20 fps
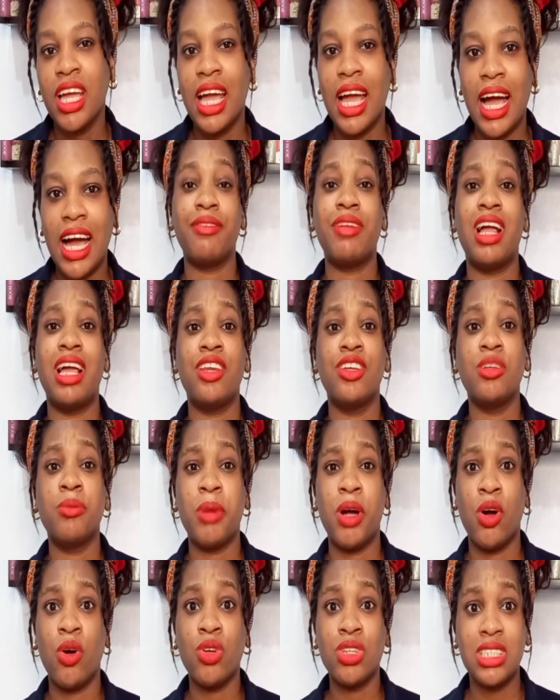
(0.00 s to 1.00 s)
I learned
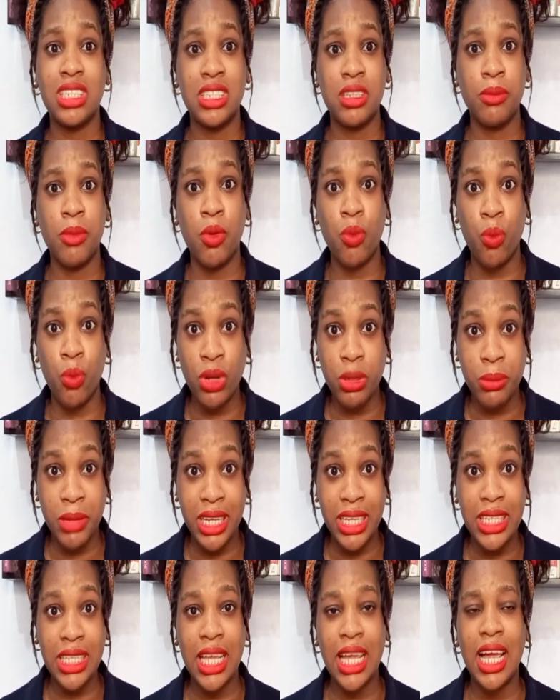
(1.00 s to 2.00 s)
about autism in
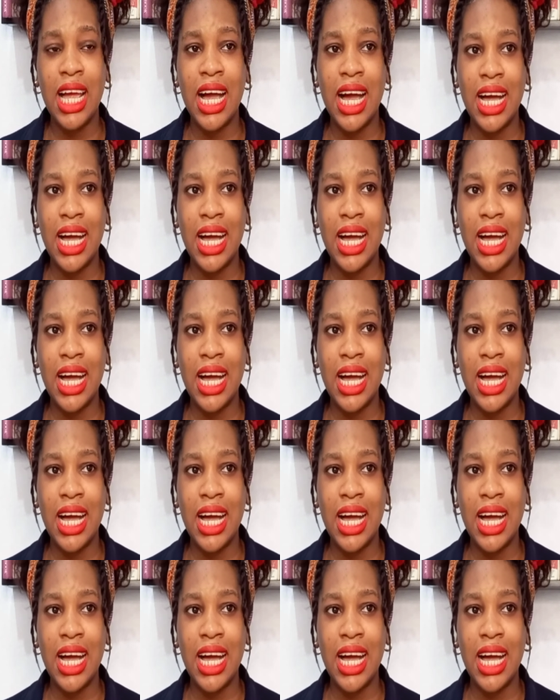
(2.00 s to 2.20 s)
women.